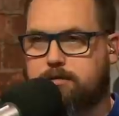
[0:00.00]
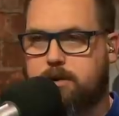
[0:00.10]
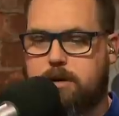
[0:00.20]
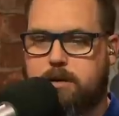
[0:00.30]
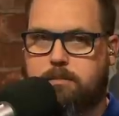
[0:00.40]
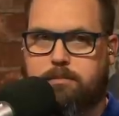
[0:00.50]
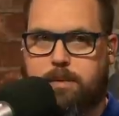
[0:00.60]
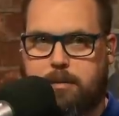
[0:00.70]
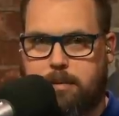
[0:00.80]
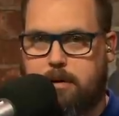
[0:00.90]
If you're in a
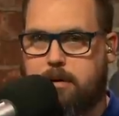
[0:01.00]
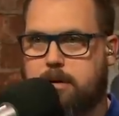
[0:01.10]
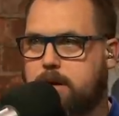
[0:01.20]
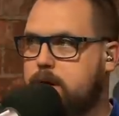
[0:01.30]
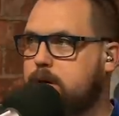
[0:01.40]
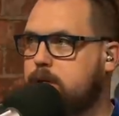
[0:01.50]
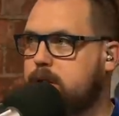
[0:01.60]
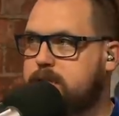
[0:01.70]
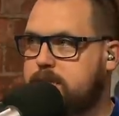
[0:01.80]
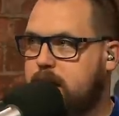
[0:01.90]
PPR league,
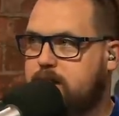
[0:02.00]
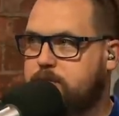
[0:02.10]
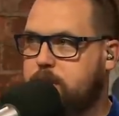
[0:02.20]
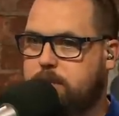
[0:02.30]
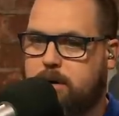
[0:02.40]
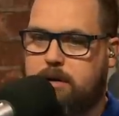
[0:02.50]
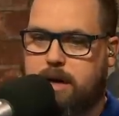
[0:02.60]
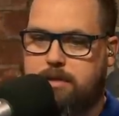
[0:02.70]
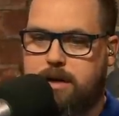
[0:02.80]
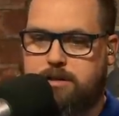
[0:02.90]
at least a half PPR
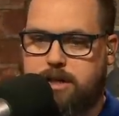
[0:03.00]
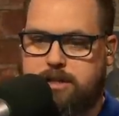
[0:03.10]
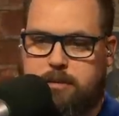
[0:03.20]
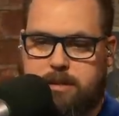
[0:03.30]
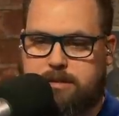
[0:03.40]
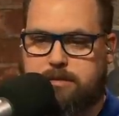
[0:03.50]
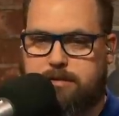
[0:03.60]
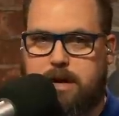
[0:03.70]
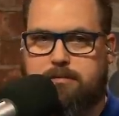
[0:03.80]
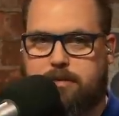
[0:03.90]
league, I think Chase Edmonds is a
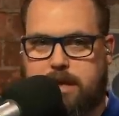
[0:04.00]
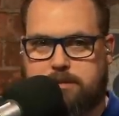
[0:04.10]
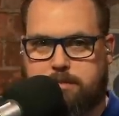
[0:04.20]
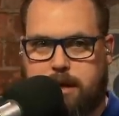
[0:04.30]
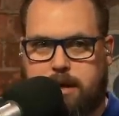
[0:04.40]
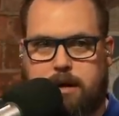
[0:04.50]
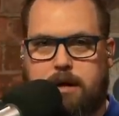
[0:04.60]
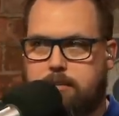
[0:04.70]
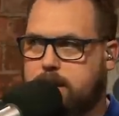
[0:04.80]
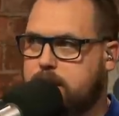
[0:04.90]
fine flex play
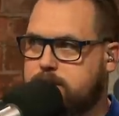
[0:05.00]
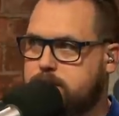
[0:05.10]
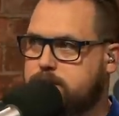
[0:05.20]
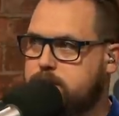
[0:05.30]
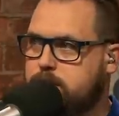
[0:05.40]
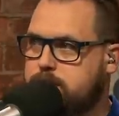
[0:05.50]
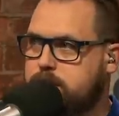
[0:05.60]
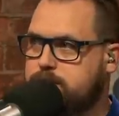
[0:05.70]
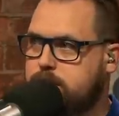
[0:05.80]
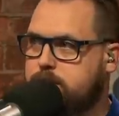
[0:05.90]
because of his
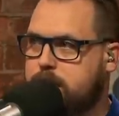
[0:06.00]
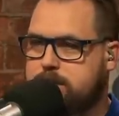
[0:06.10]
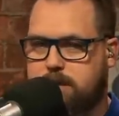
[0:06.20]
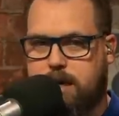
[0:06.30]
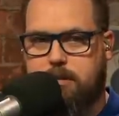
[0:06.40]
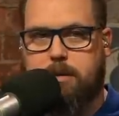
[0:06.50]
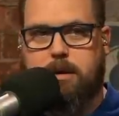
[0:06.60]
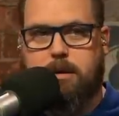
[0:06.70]
utilization in the passing game.